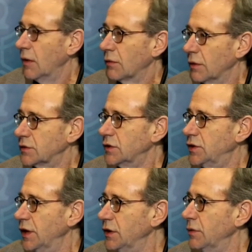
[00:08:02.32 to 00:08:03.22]
where it's a
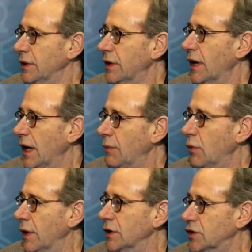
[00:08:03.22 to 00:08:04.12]
genuine
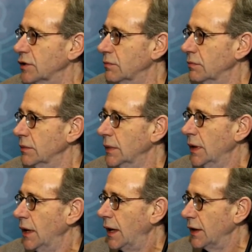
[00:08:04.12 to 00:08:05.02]
collaboration.
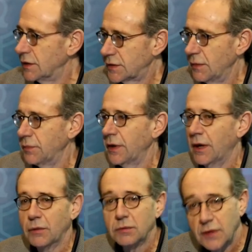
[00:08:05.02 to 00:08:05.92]
And it's something I
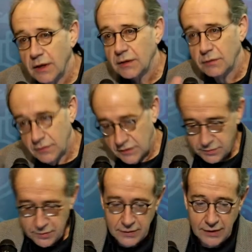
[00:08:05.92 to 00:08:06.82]
will tell you, just
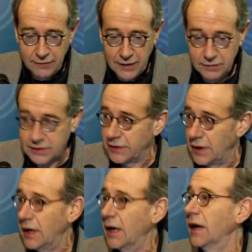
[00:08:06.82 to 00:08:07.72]
put my values out
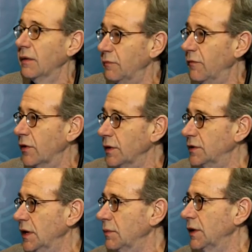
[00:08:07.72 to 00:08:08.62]
there, I am very
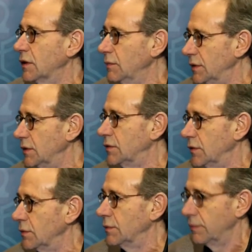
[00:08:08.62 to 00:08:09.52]
deeply committed to.